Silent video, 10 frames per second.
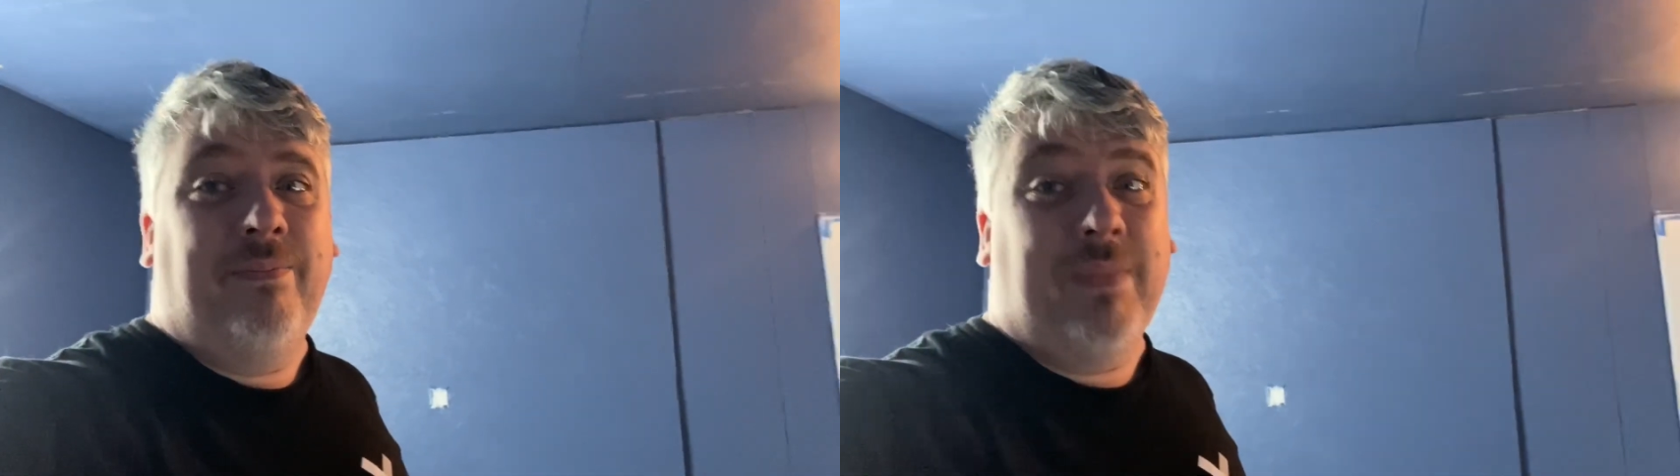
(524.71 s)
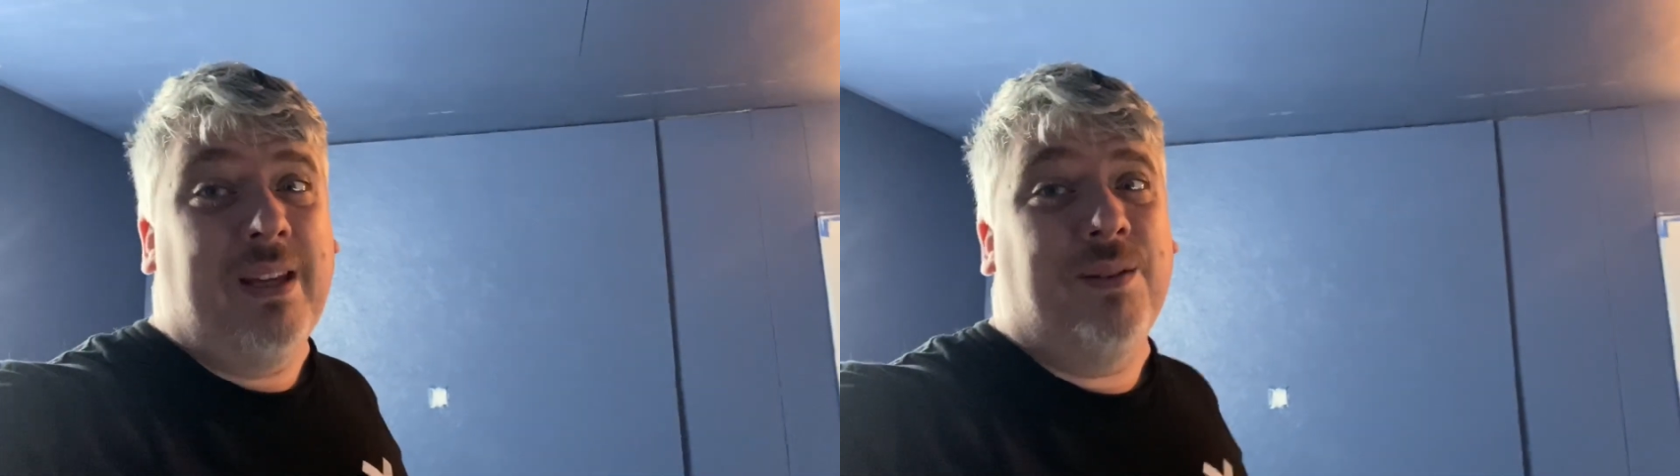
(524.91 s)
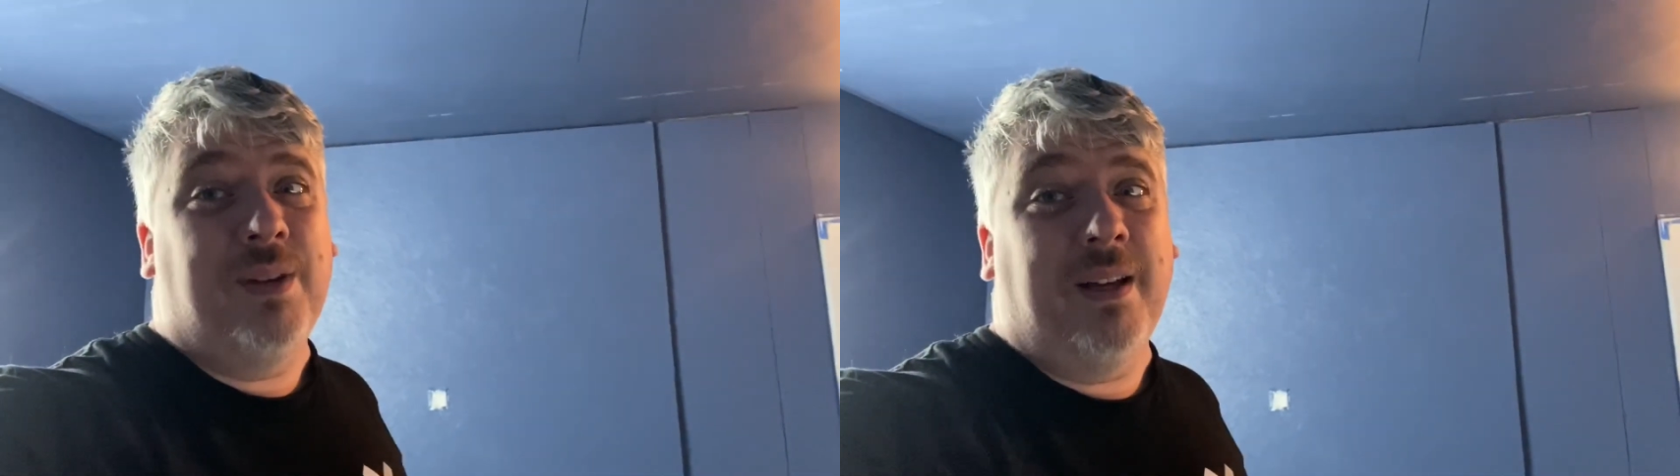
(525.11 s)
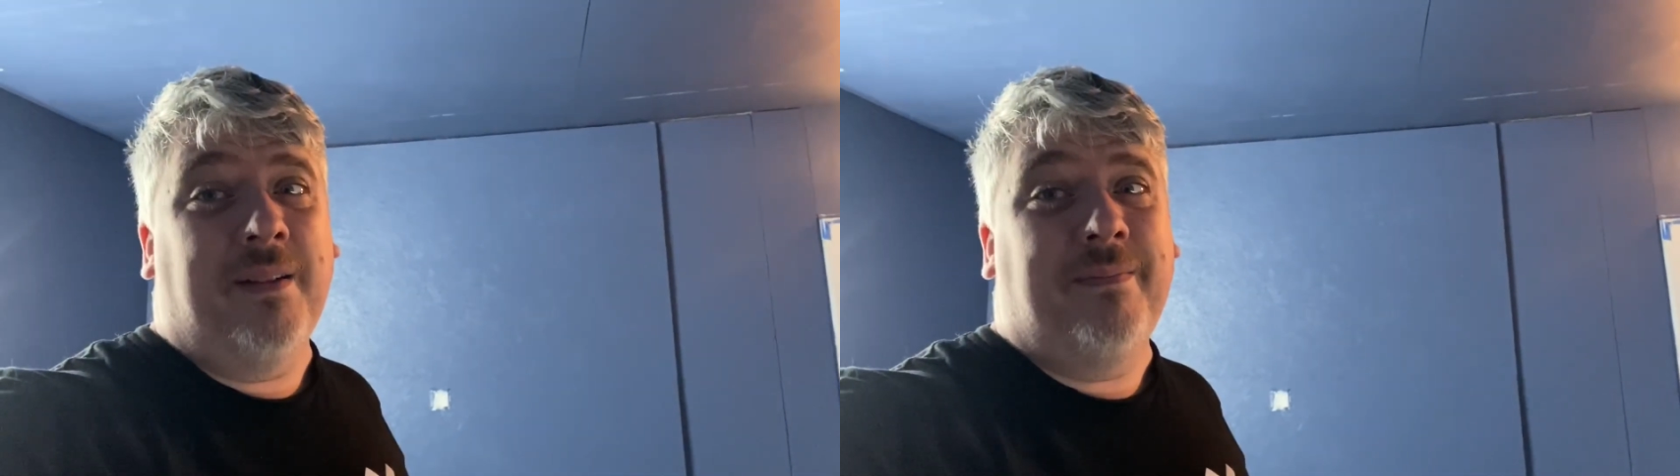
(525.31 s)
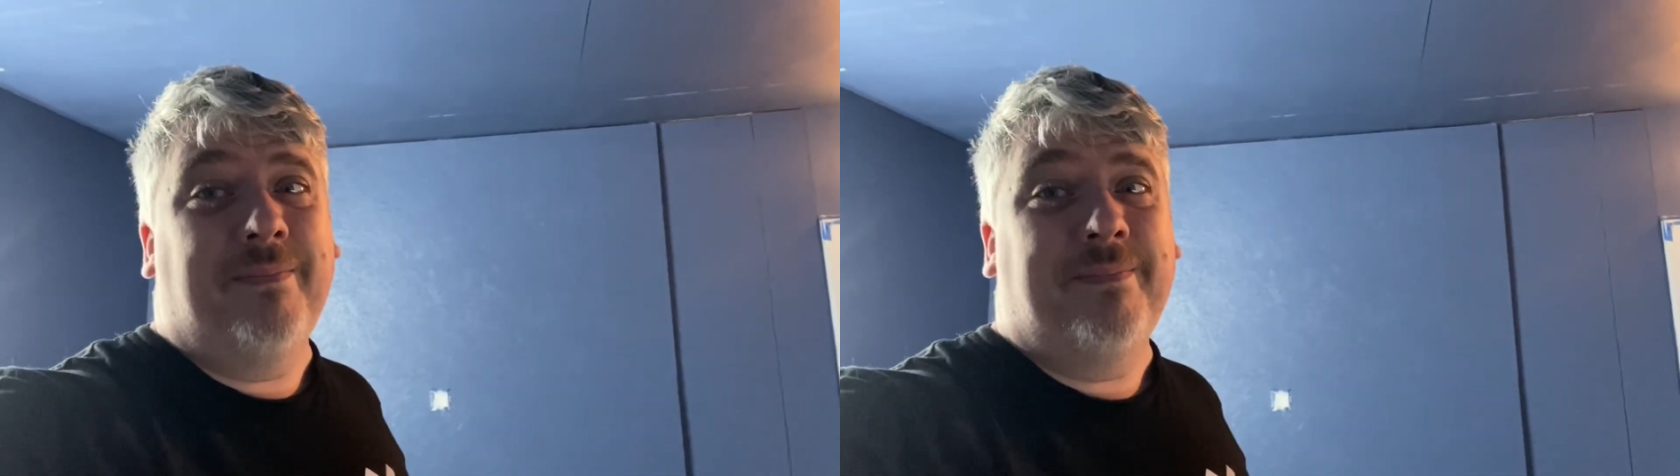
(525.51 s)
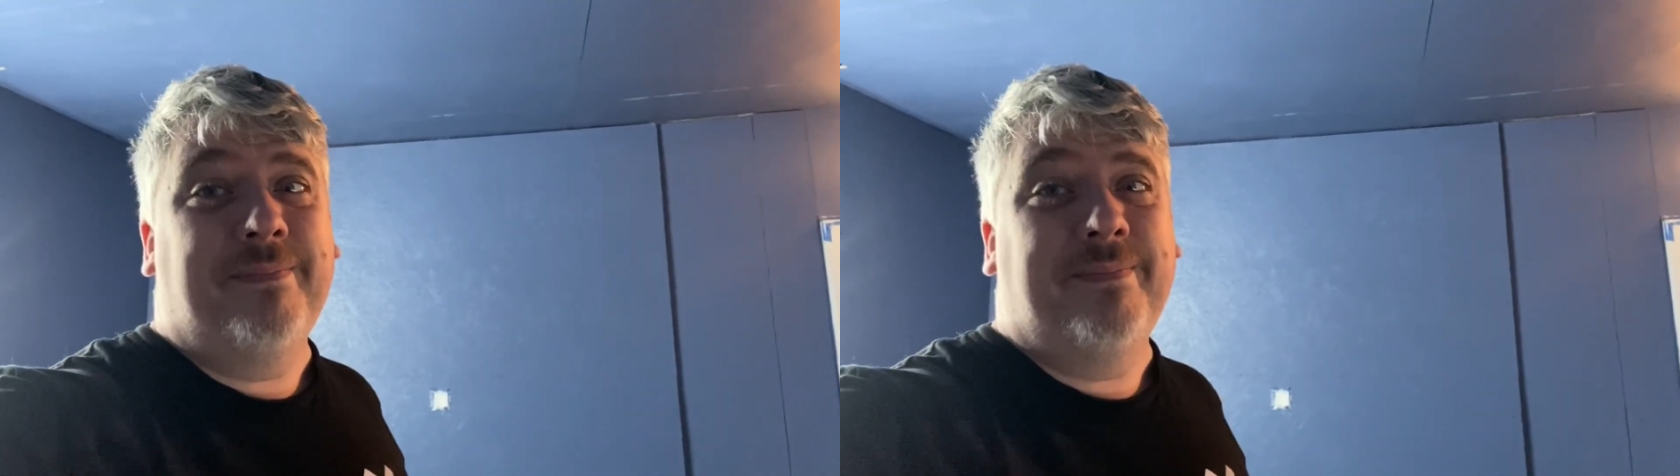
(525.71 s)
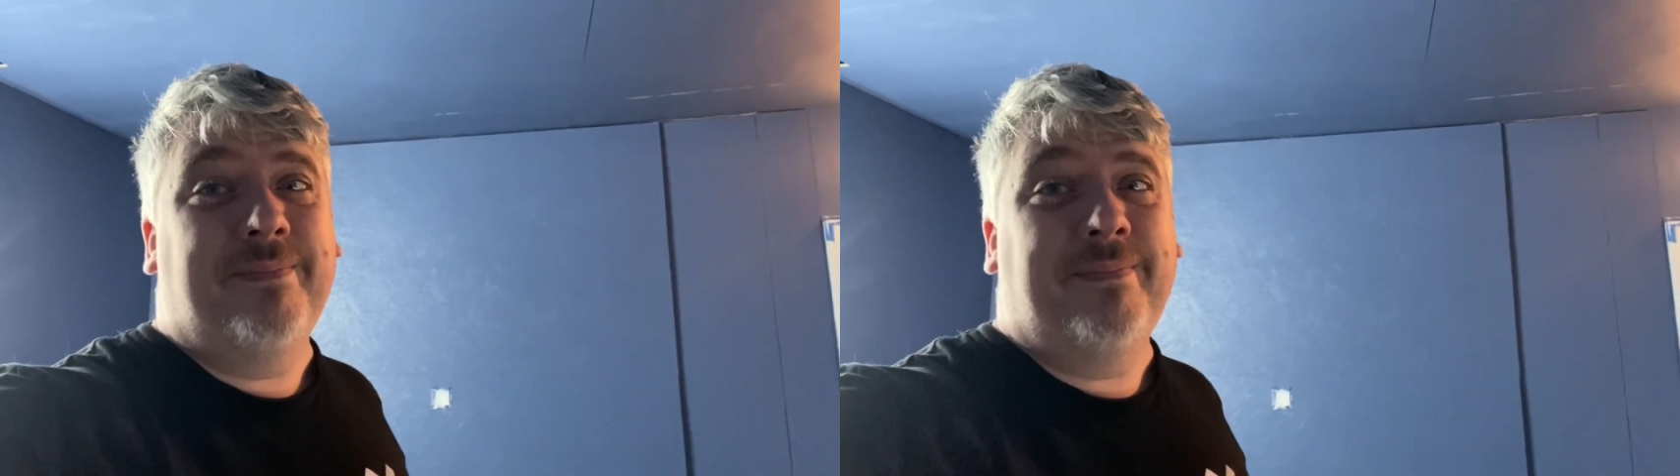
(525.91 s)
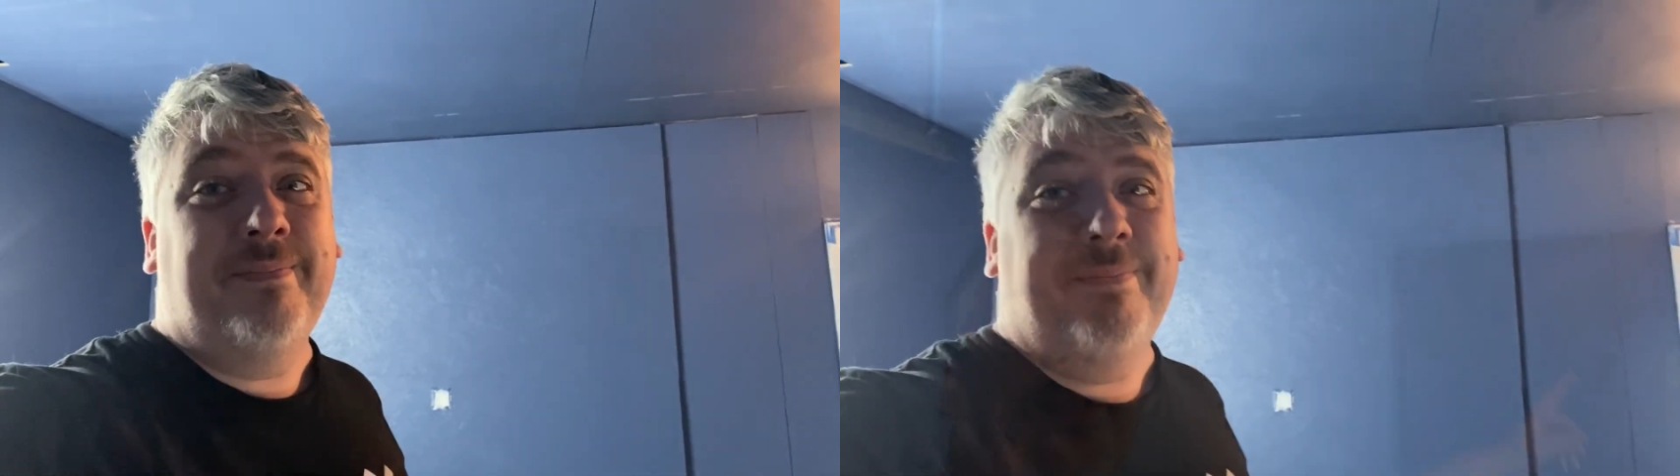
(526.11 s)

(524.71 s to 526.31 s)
Thank you, Dan. So